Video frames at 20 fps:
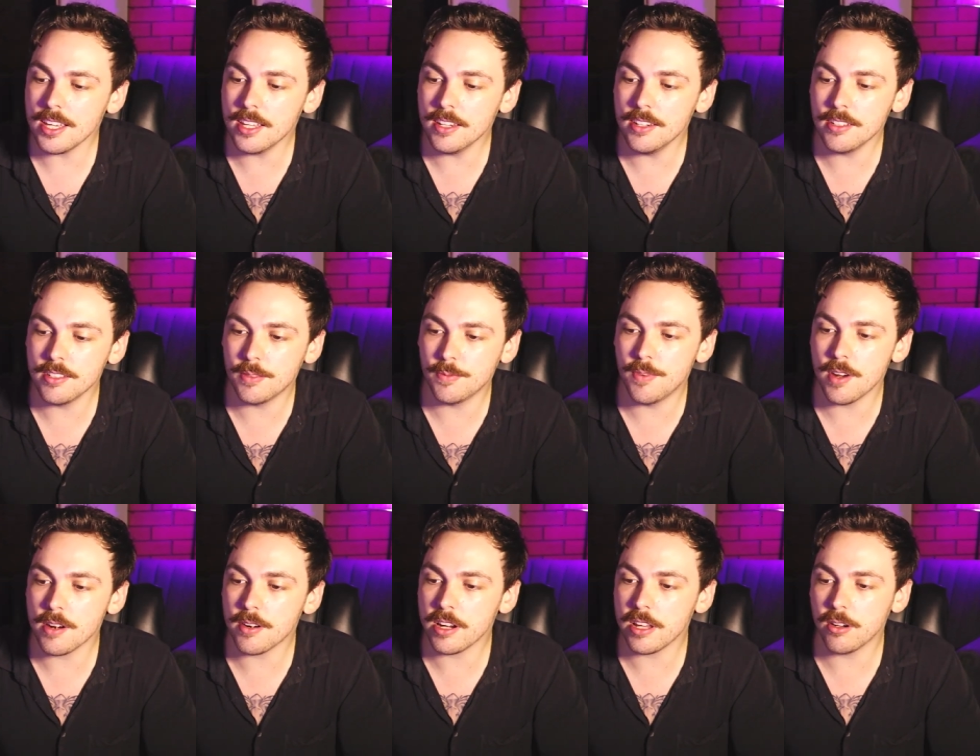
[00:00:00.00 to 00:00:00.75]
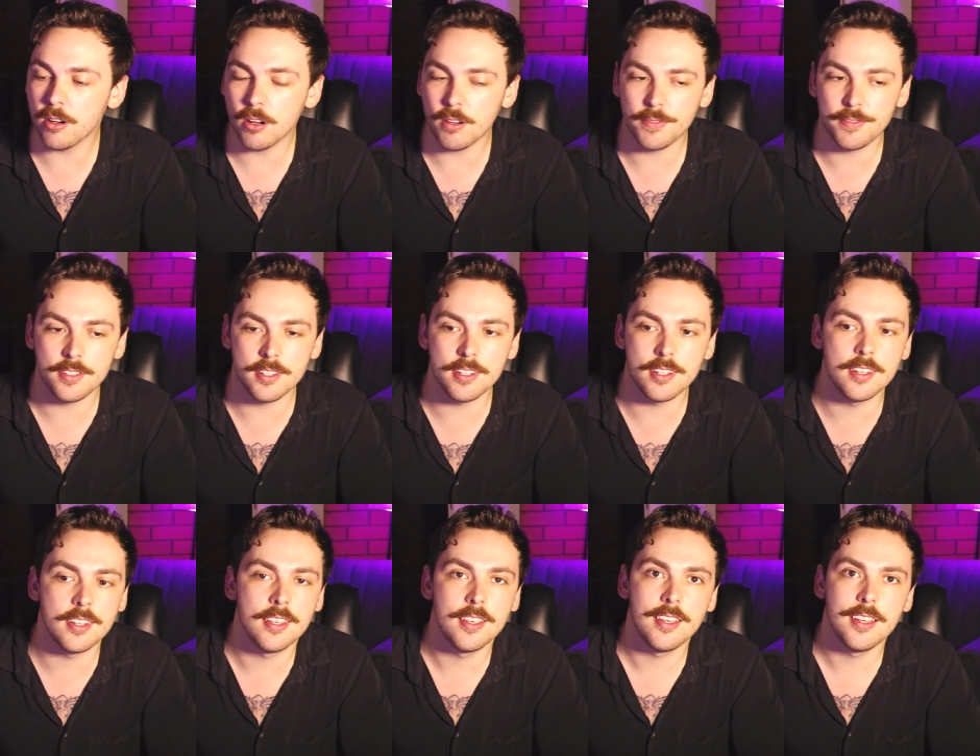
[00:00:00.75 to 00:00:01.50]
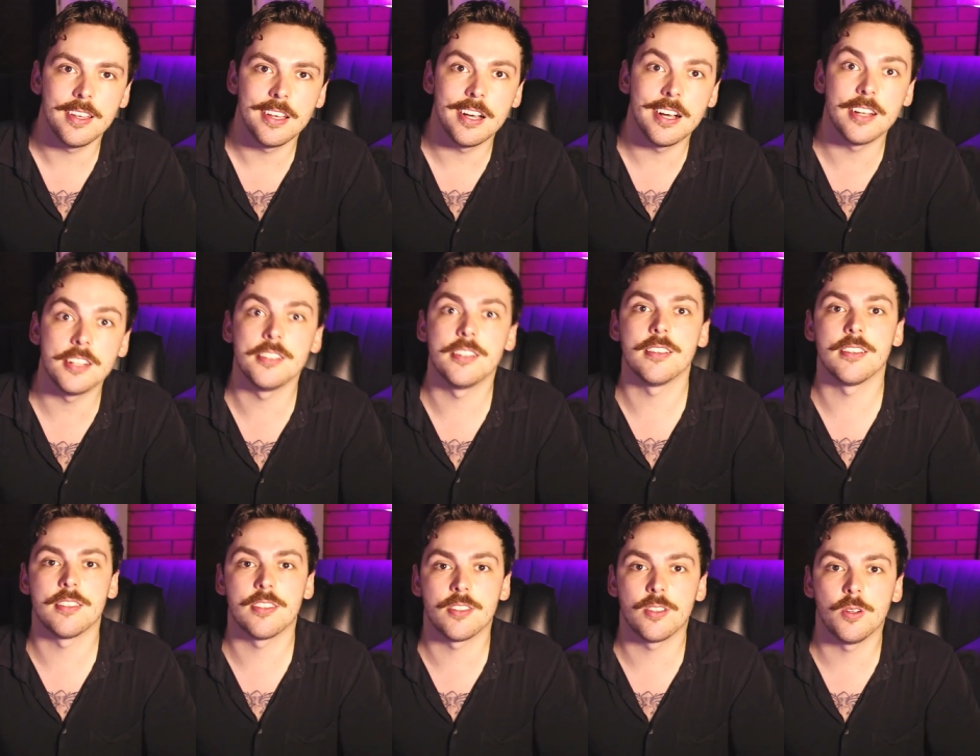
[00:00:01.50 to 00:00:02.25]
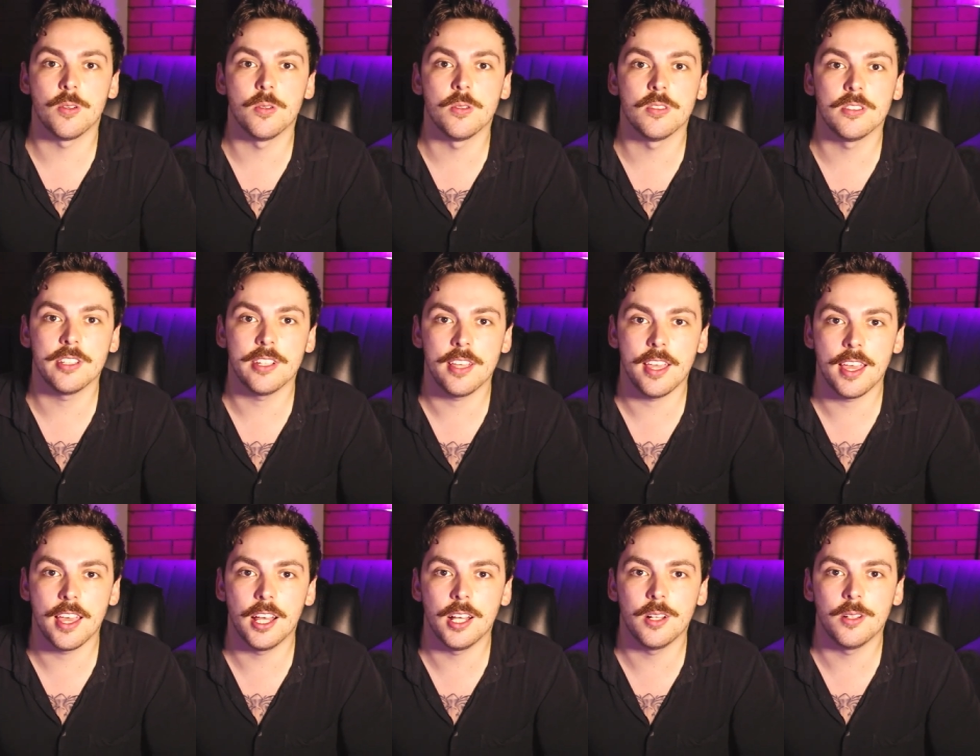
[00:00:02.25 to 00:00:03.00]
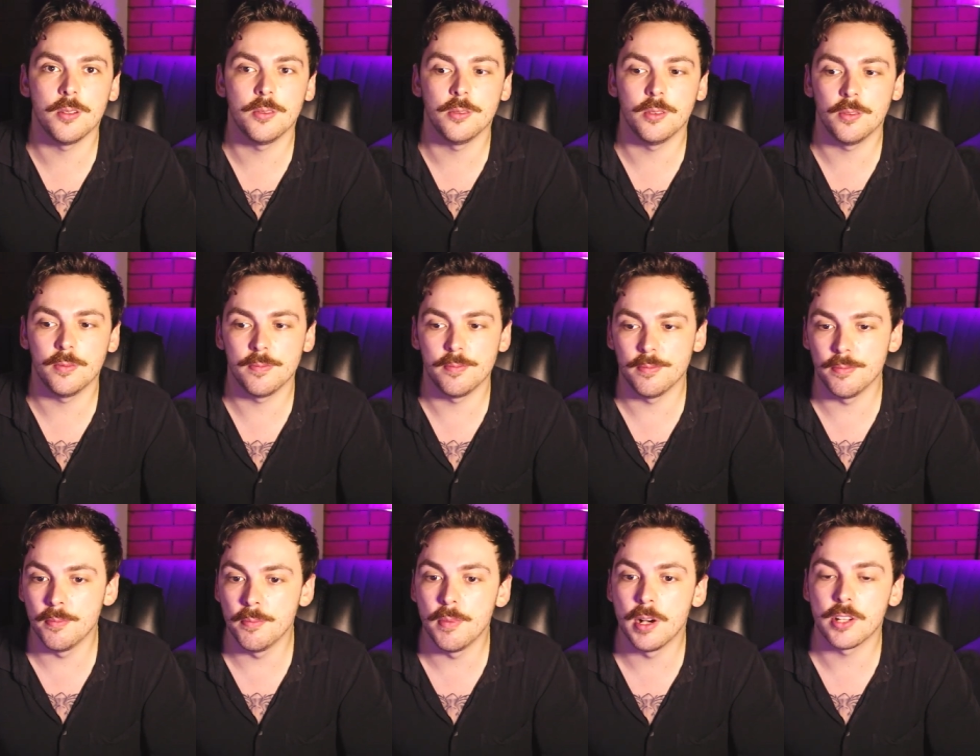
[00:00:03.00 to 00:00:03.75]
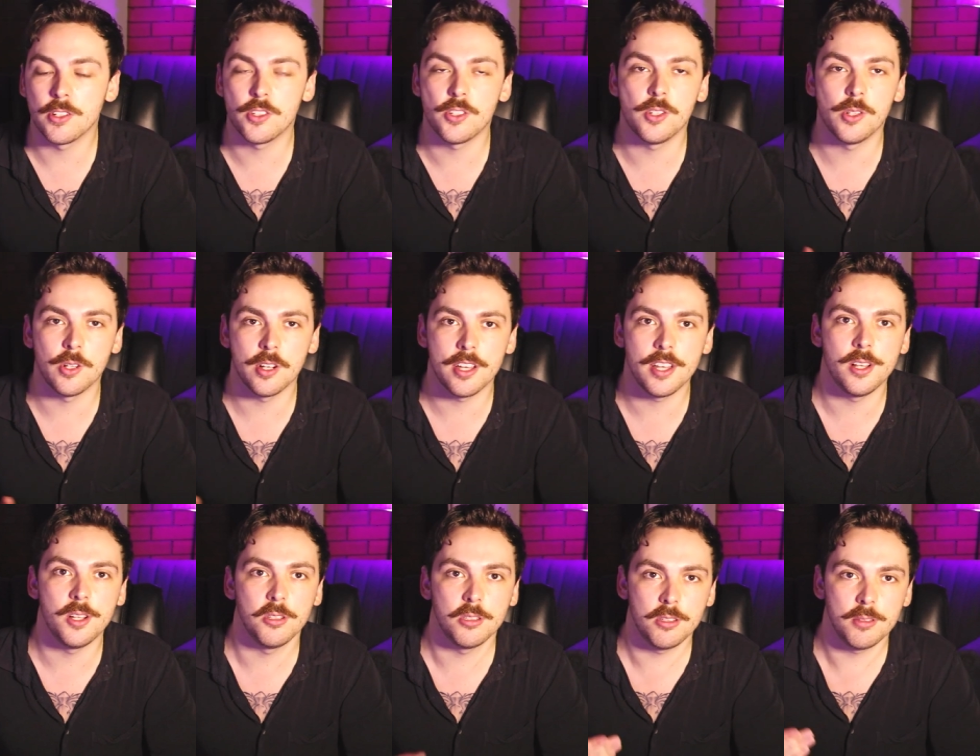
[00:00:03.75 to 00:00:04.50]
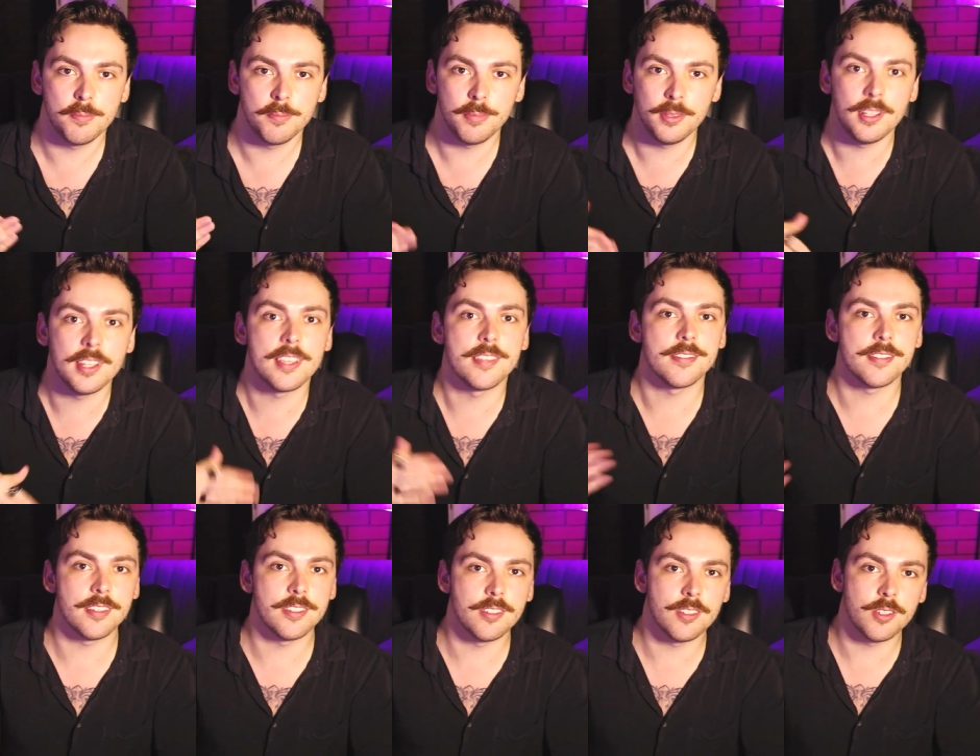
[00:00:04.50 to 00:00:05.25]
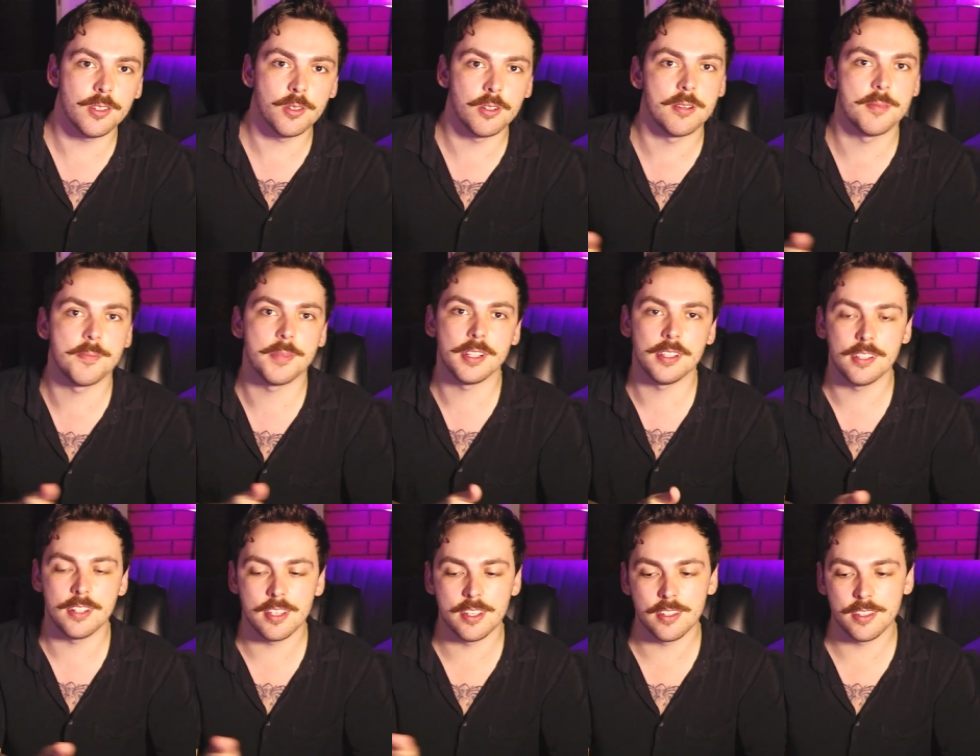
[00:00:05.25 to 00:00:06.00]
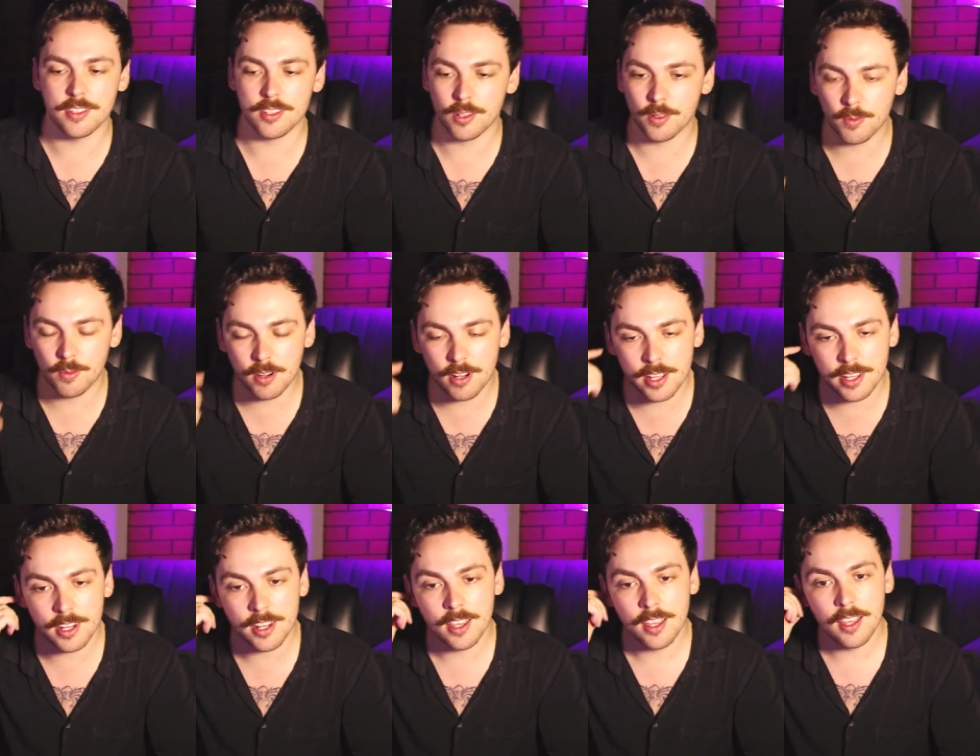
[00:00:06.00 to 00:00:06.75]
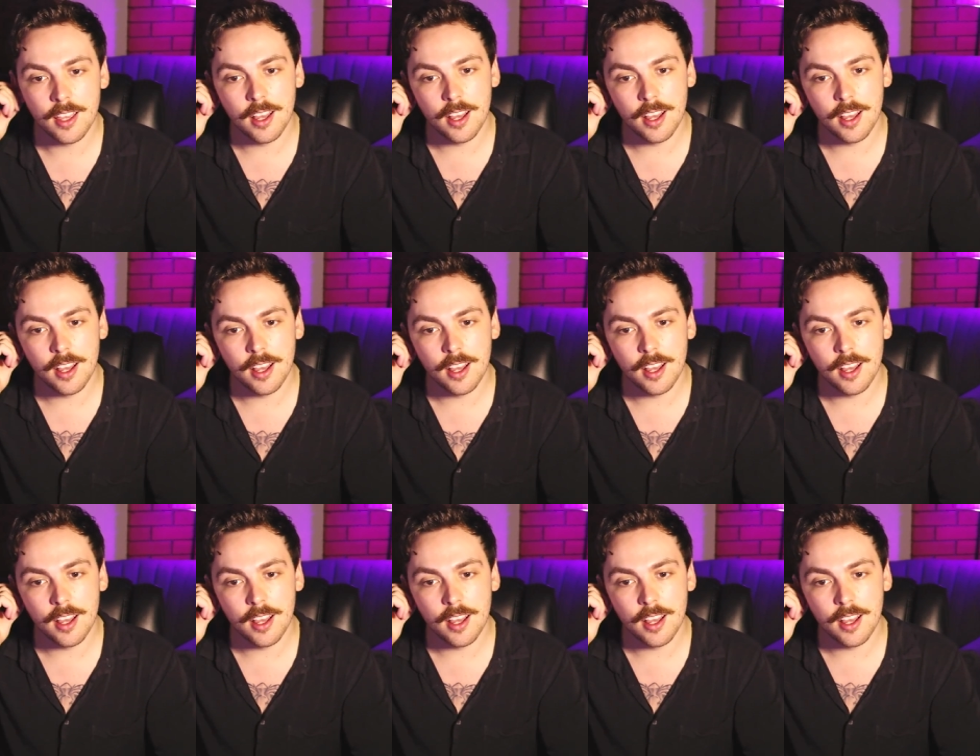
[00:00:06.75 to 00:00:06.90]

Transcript: It is very often undersold how much your health plays into your ability to write.